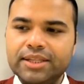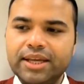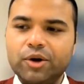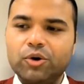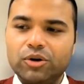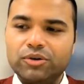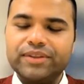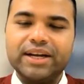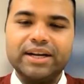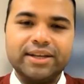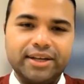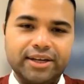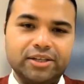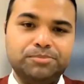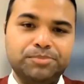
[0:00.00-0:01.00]
I think all of
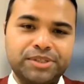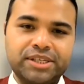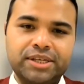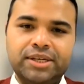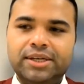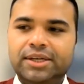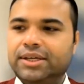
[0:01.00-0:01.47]
that helps.